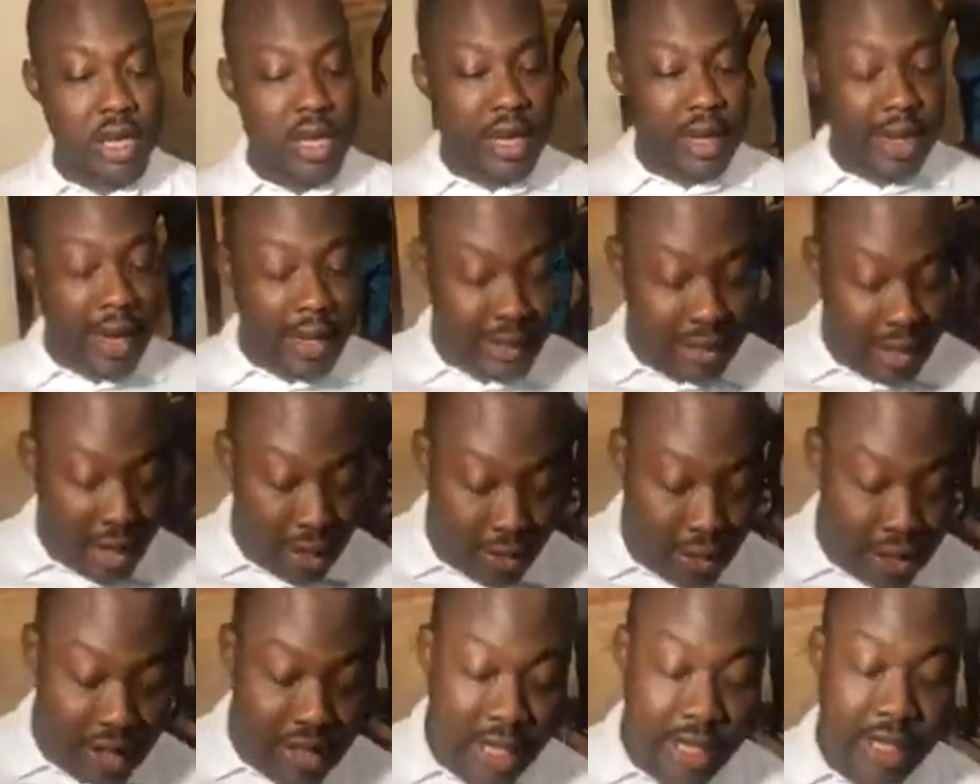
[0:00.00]
That's how
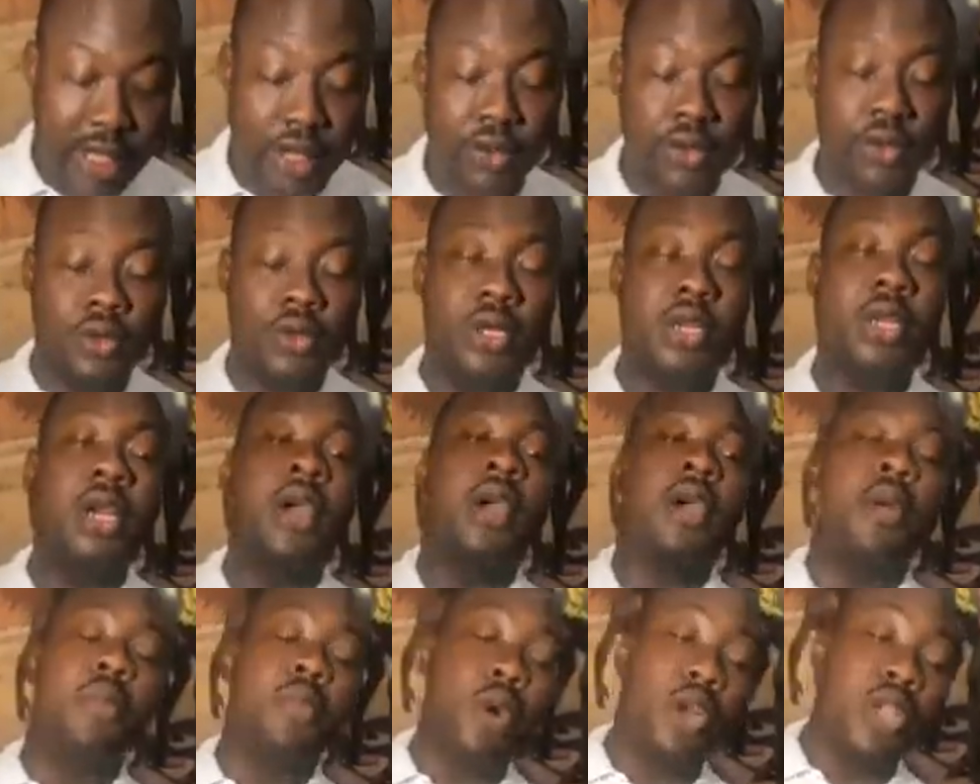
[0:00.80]
they started doing.
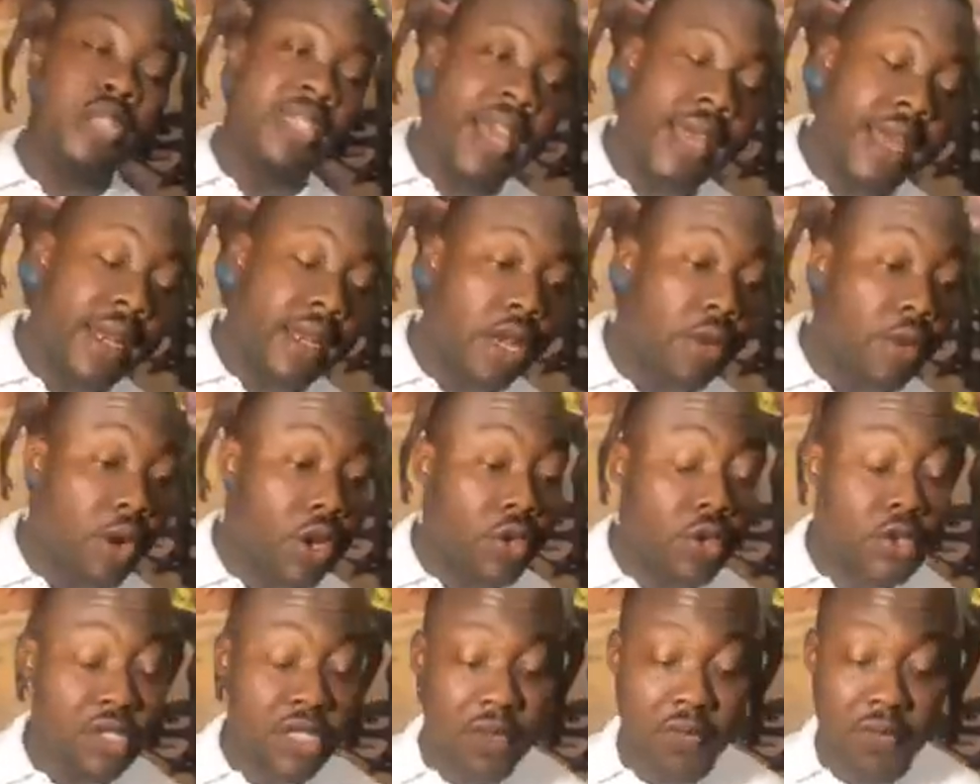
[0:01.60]
But then they were
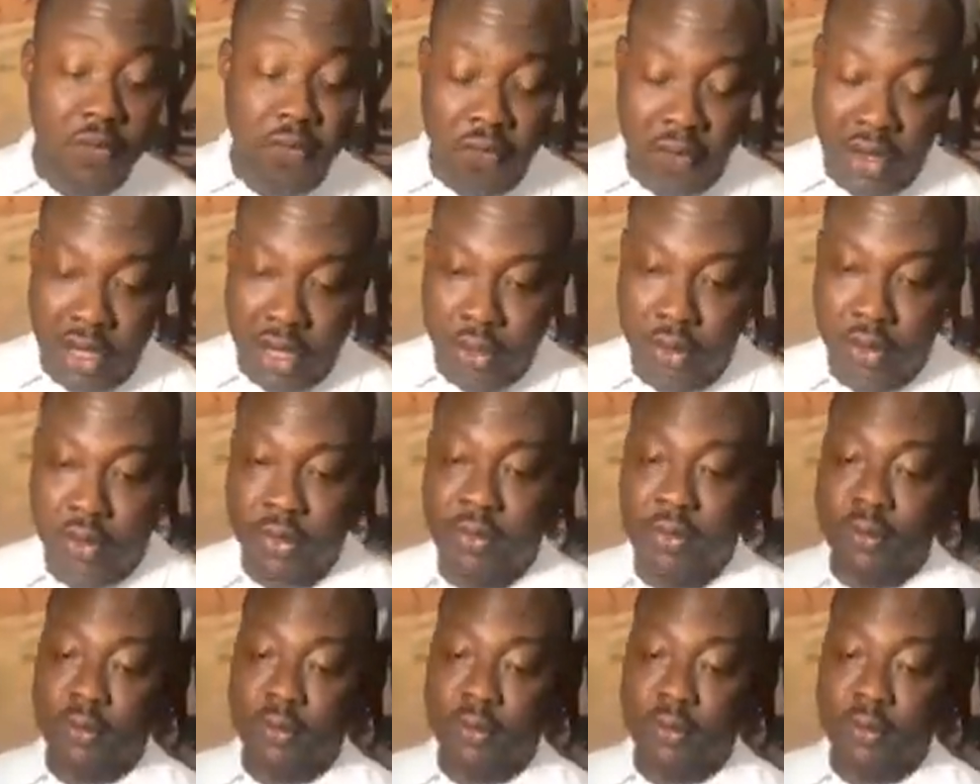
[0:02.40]
using vinyl.